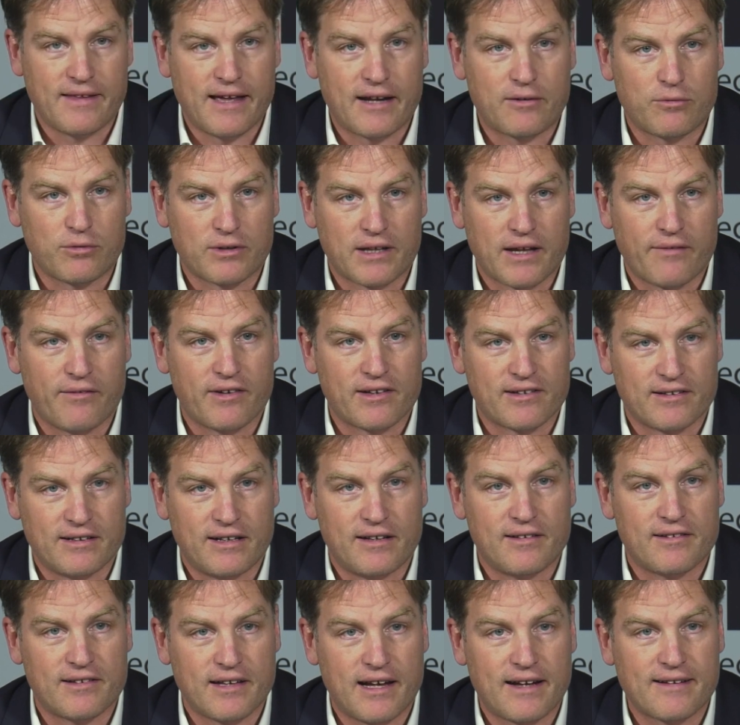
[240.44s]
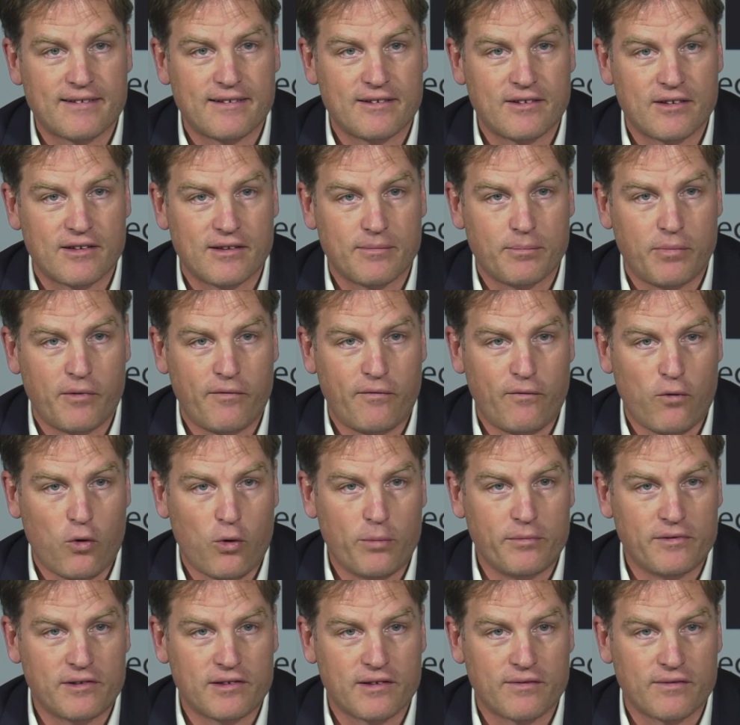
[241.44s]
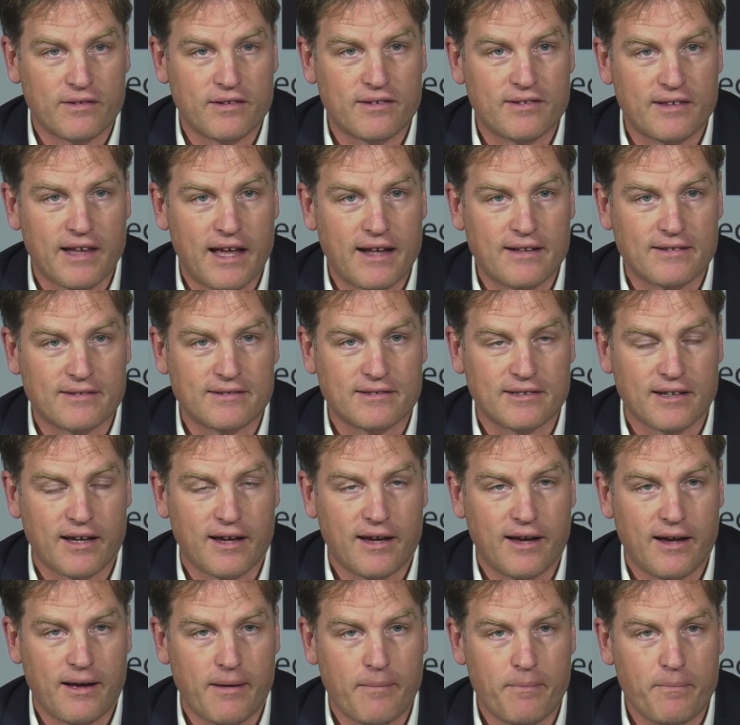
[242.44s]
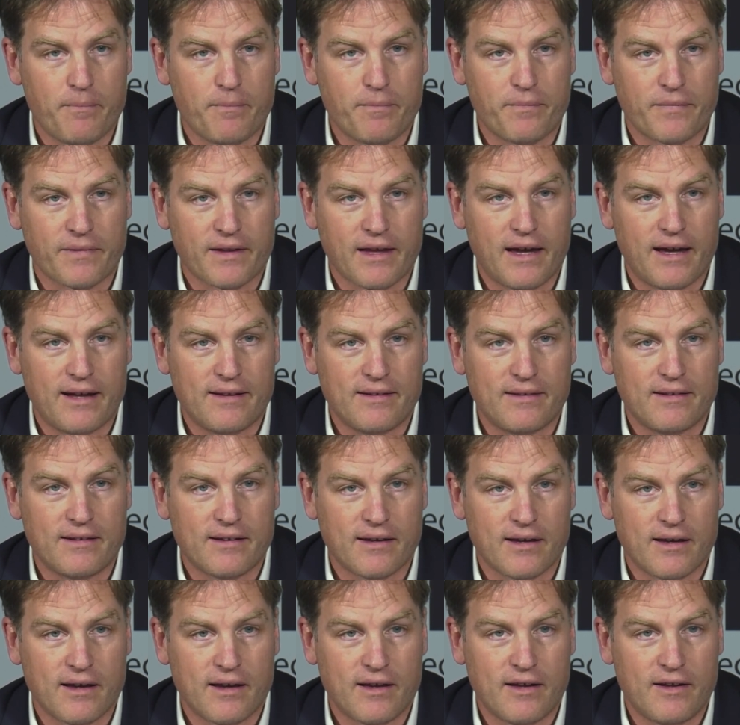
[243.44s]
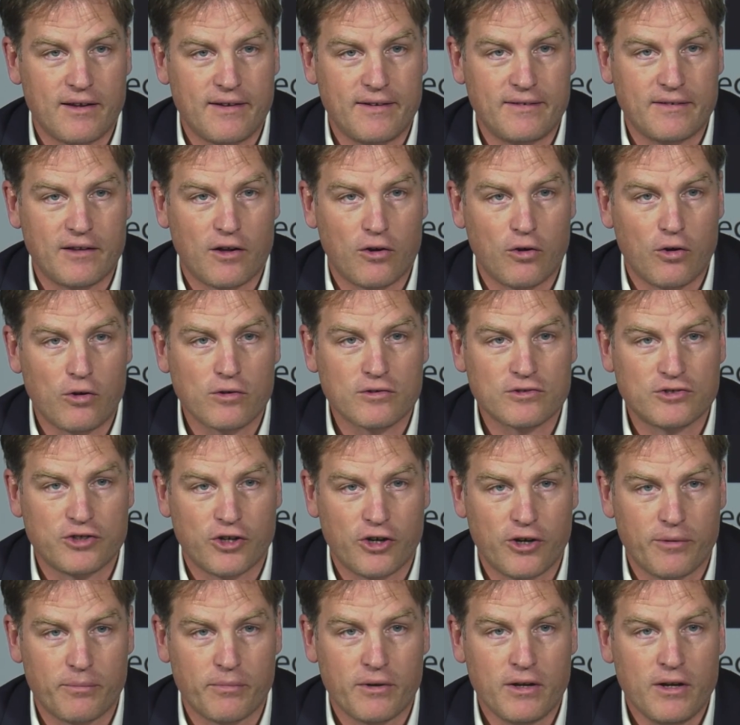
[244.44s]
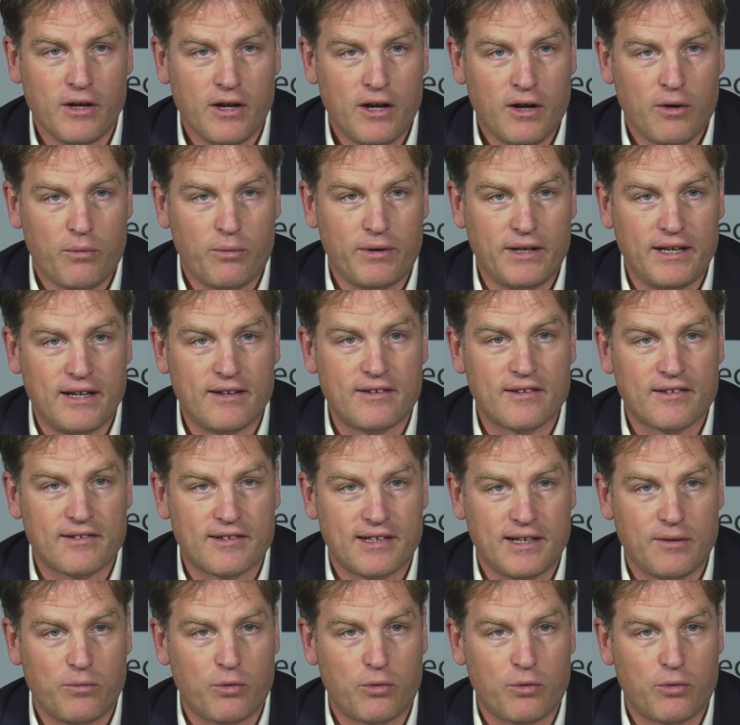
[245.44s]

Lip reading: That will give us an insight into the performance of the stent, and in the long term, we need to see